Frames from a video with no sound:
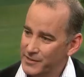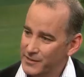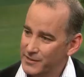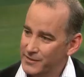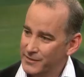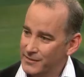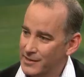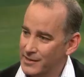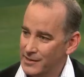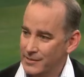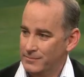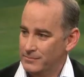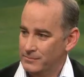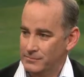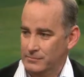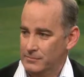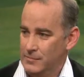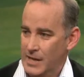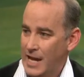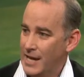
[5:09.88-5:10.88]

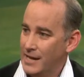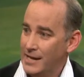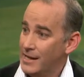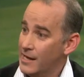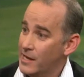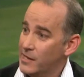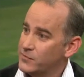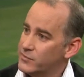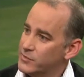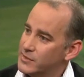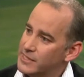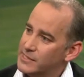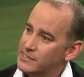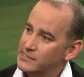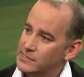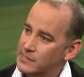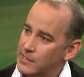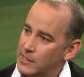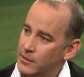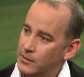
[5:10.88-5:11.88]
80, 100
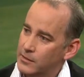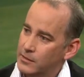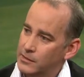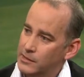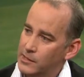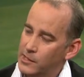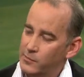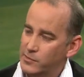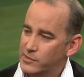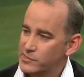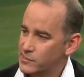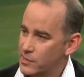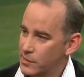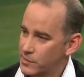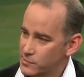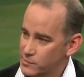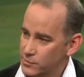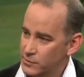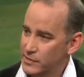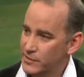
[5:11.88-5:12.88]
years ago, and we're just
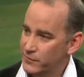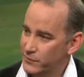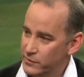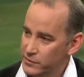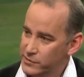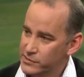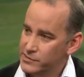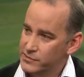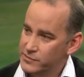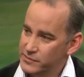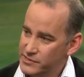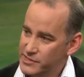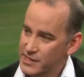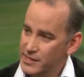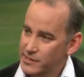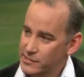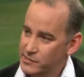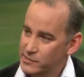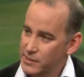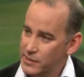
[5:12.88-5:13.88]
going through an evolutionary
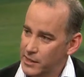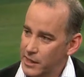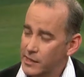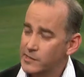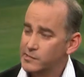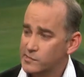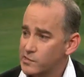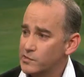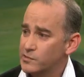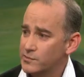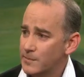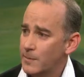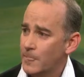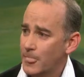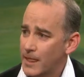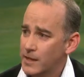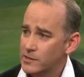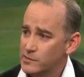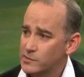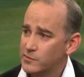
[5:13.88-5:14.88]
change, and it's good.
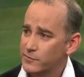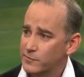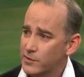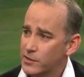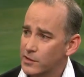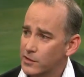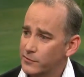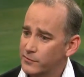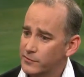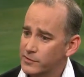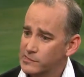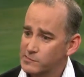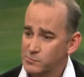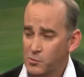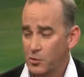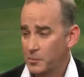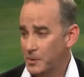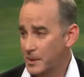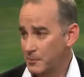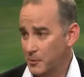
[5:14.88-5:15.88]
It's good for golf, and there's
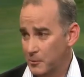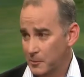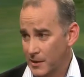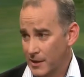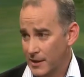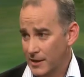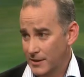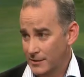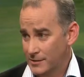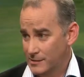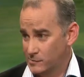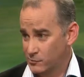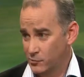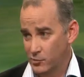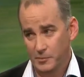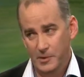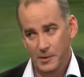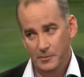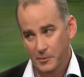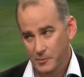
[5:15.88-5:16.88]
more people playing, there's
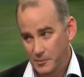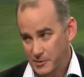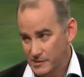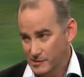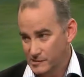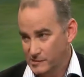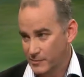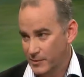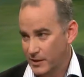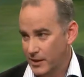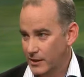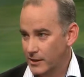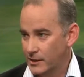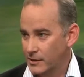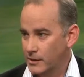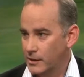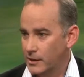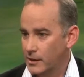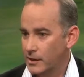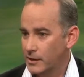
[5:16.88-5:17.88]
more people
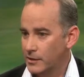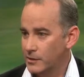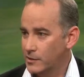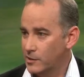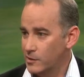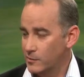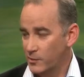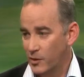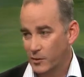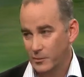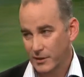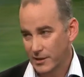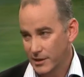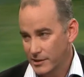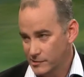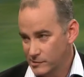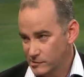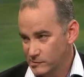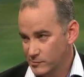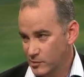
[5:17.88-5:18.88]
participating.
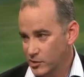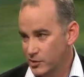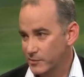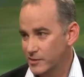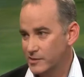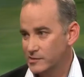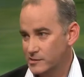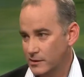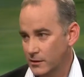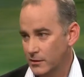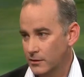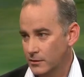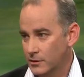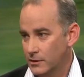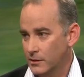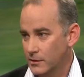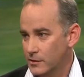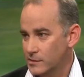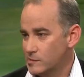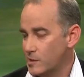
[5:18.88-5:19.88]
Population's booming, so
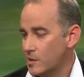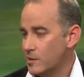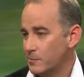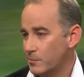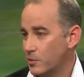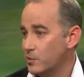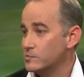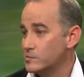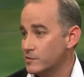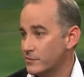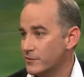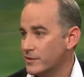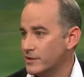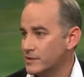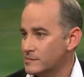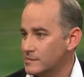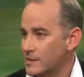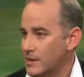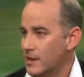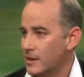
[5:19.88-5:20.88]
there's only positive
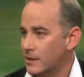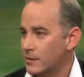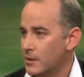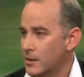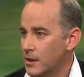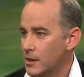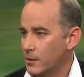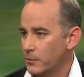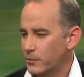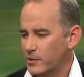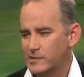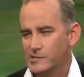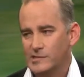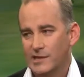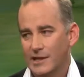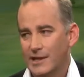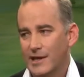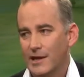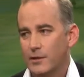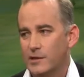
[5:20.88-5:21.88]
things ahead. We just need
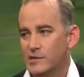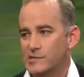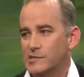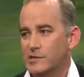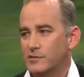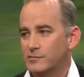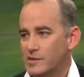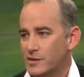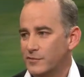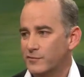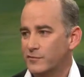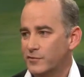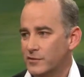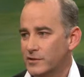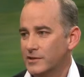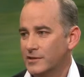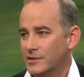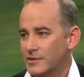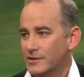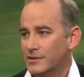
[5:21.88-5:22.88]
to gear ourselves up for
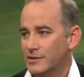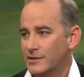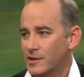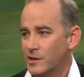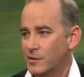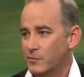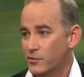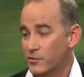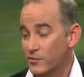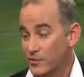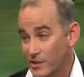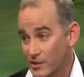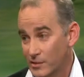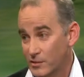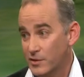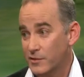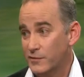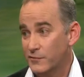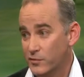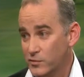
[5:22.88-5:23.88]
it, and we're really
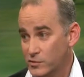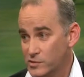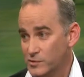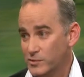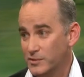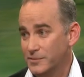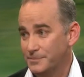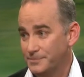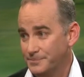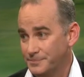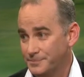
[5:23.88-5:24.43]
looking forward to it.